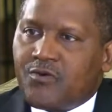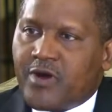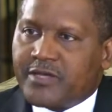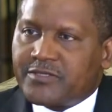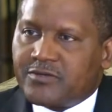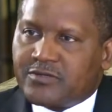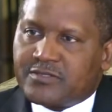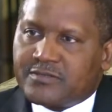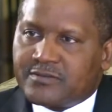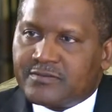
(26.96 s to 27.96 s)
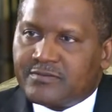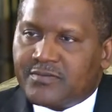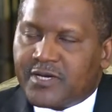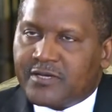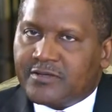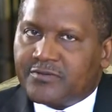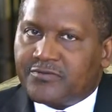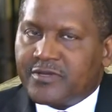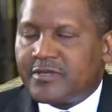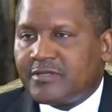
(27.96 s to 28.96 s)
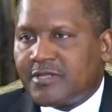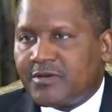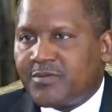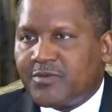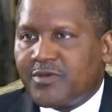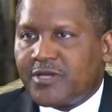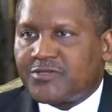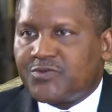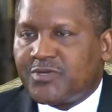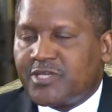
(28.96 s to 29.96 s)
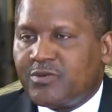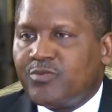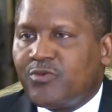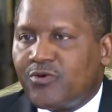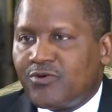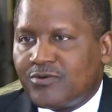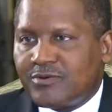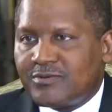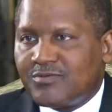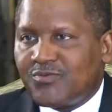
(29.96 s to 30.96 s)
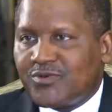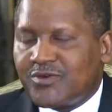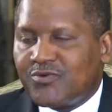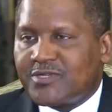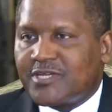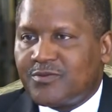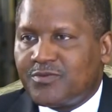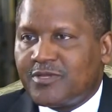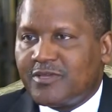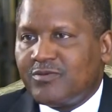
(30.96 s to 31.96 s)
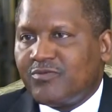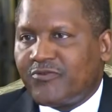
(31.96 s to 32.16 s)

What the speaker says: quite a lot by thinking that maybe I should be giving more than what I've been giving